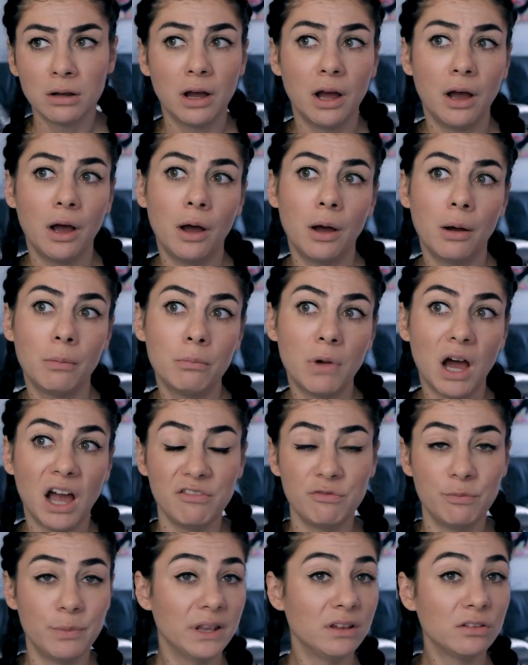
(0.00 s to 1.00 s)
Um,
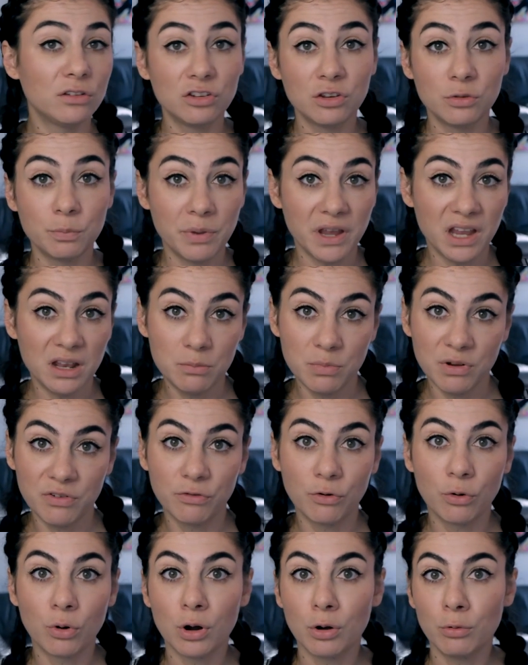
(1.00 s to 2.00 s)
I've been to Spain
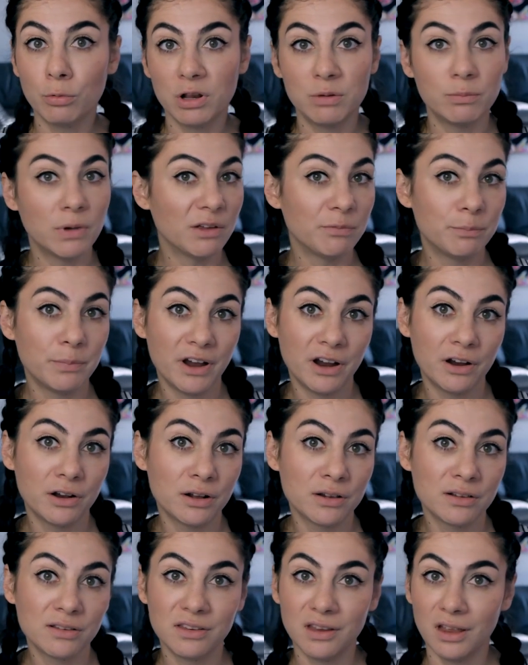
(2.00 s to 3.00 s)
before with my
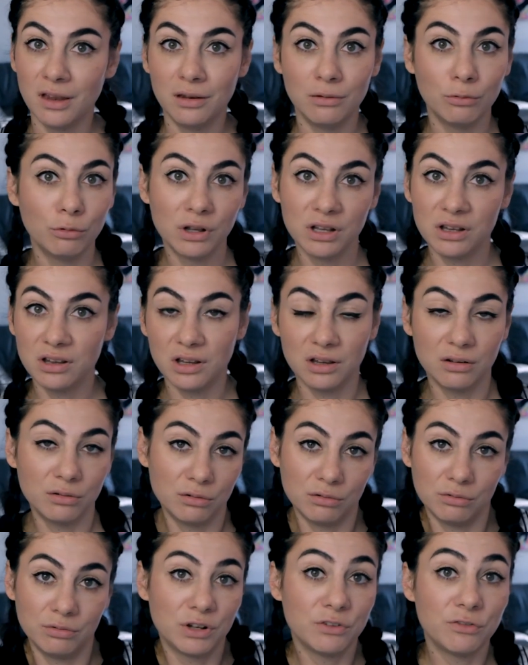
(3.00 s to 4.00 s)
parents and with
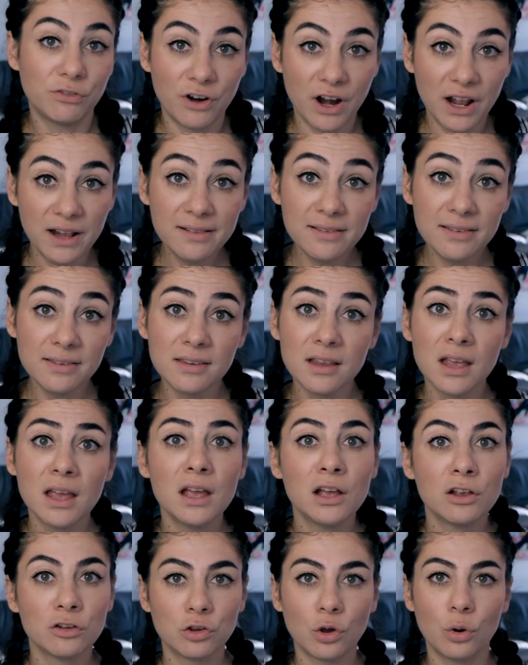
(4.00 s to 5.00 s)
with friends,
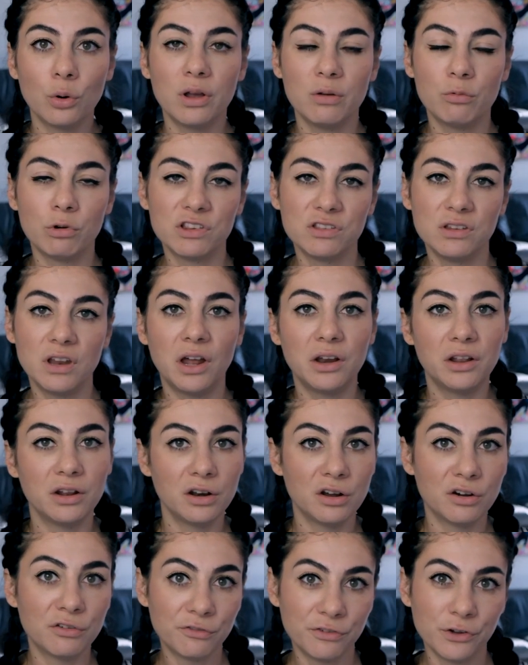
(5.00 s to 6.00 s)
so it was not an
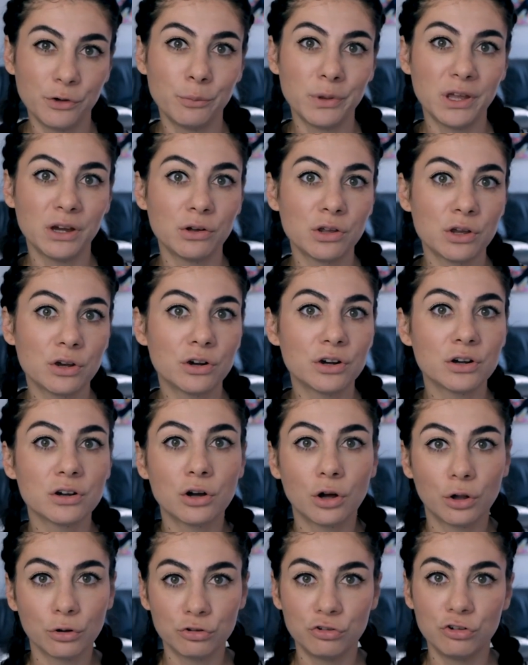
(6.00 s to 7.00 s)
unfamiliar
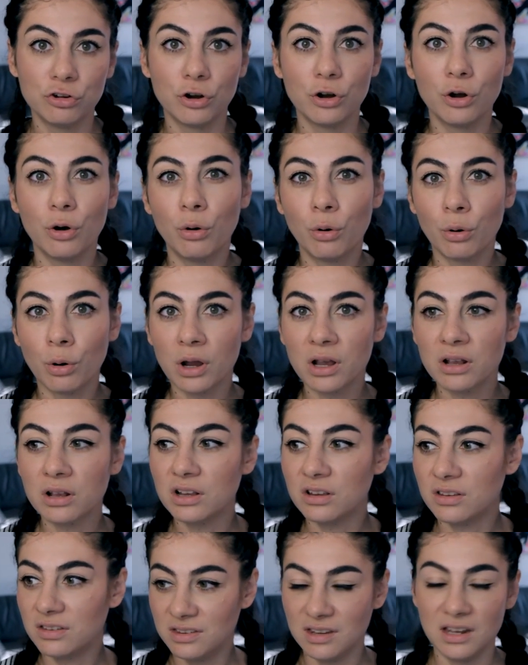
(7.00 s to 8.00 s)
culture or
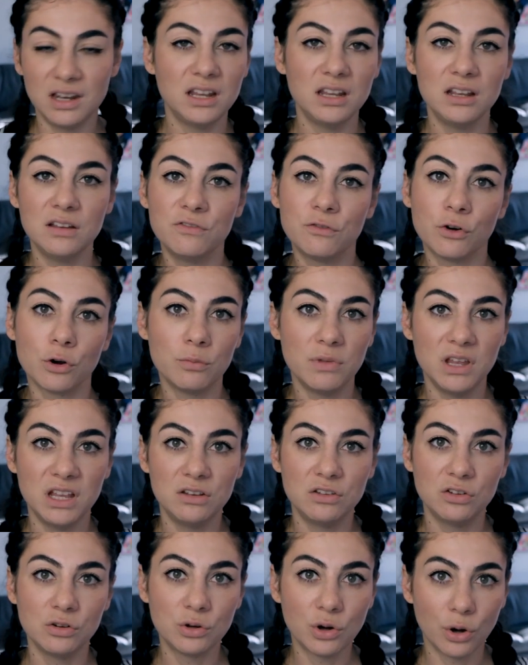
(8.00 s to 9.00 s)
city for
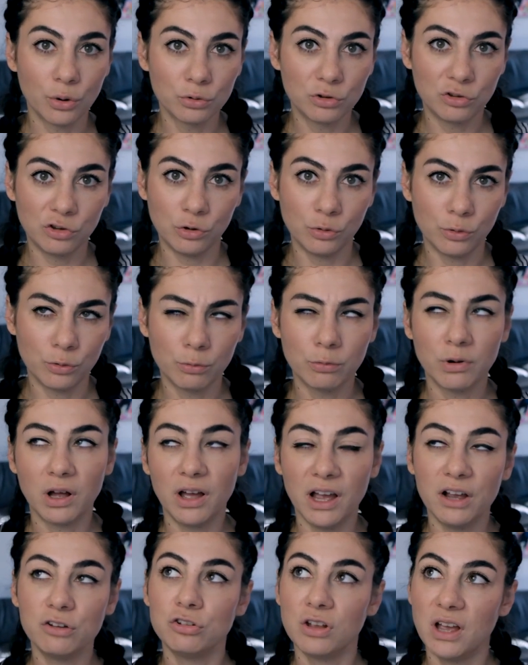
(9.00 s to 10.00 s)
me to go to.
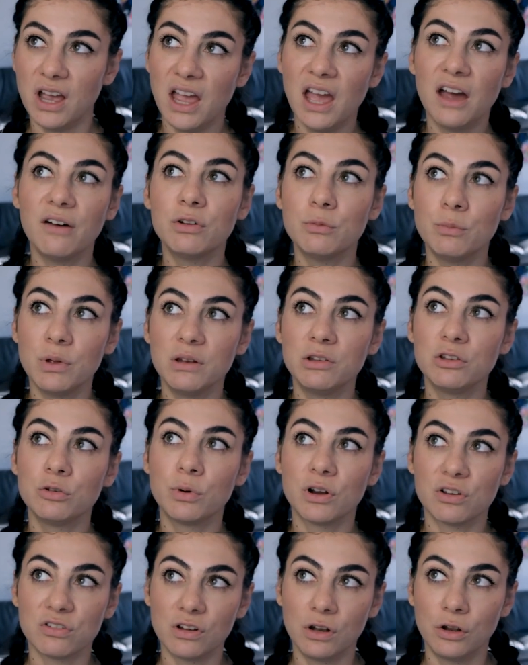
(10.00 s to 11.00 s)
Well, actually, I haven't been to
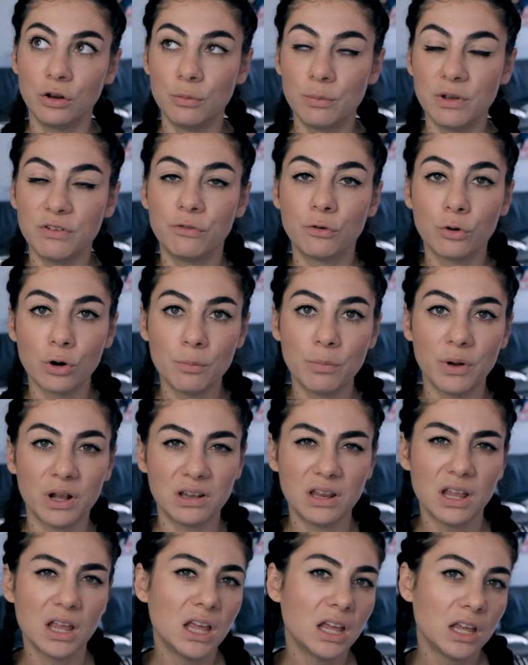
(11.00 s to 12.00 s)
Barcelona before,
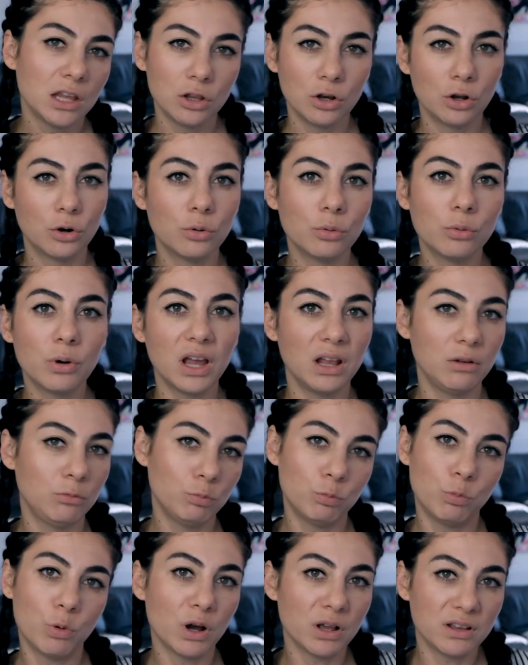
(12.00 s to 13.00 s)
but you know,
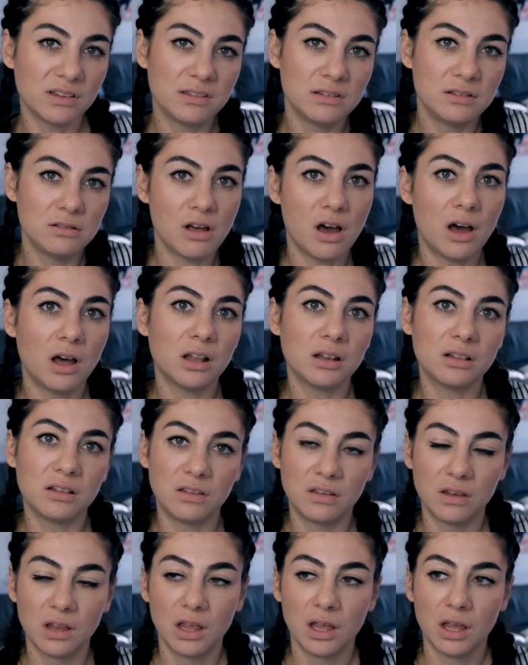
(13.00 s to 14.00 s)
it was not
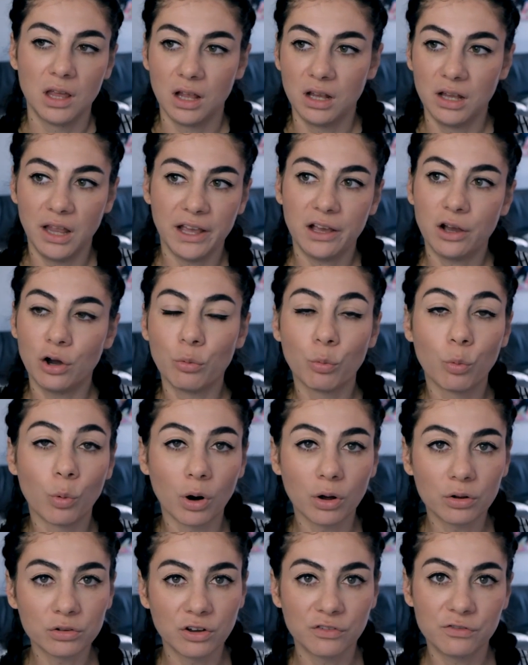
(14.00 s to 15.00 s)
like a
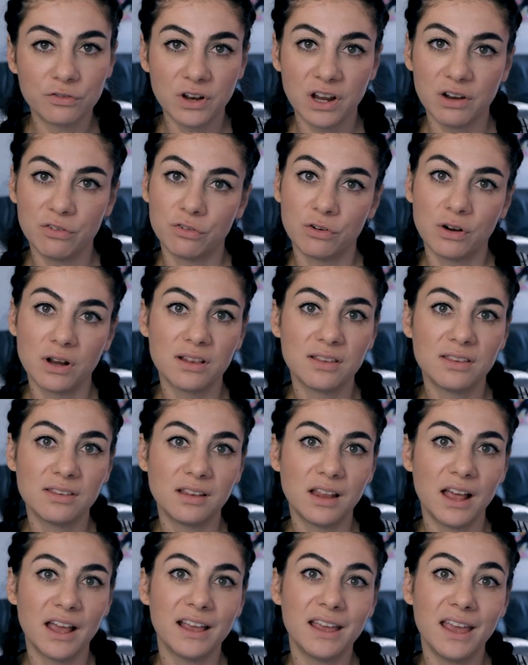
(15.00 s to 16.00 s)
world of
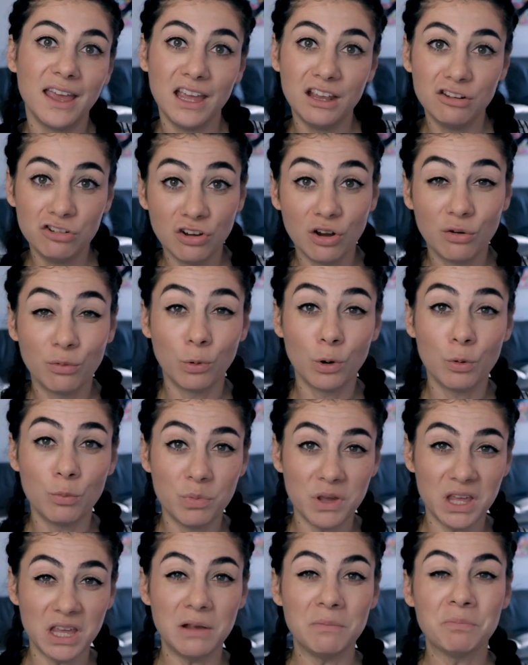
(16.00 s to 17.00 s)
difference like Asia would
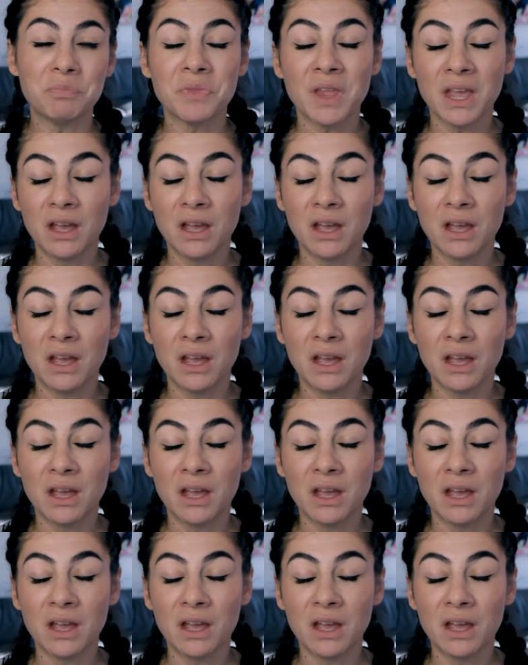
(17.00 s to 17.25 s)
be.